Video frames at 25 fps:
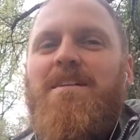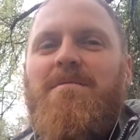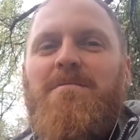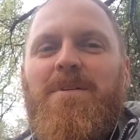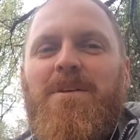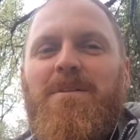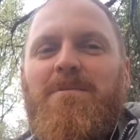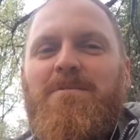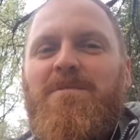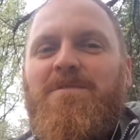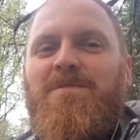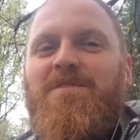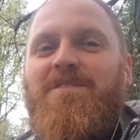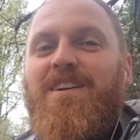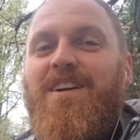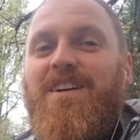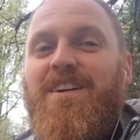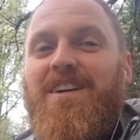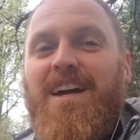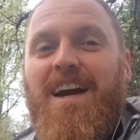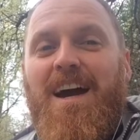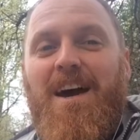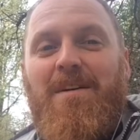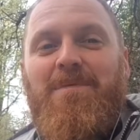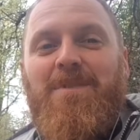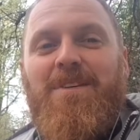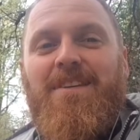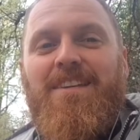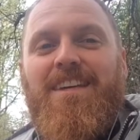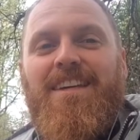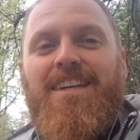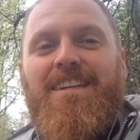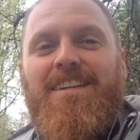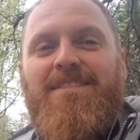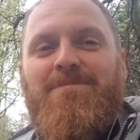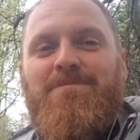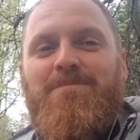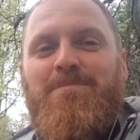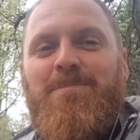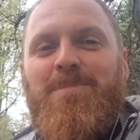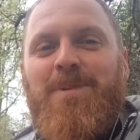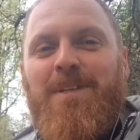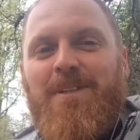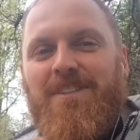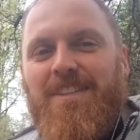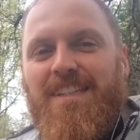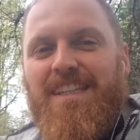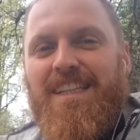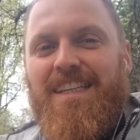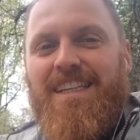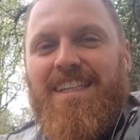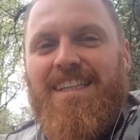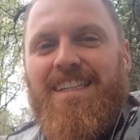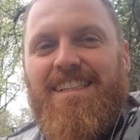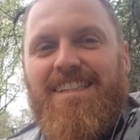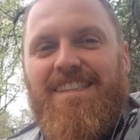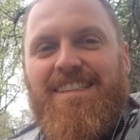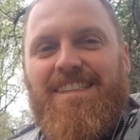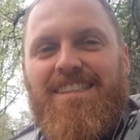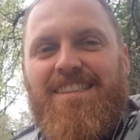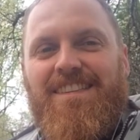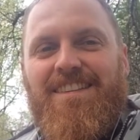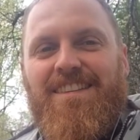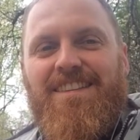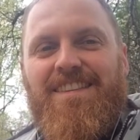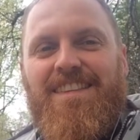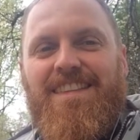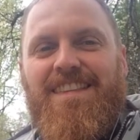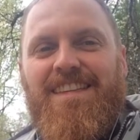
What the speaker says: But I'm very happy that built into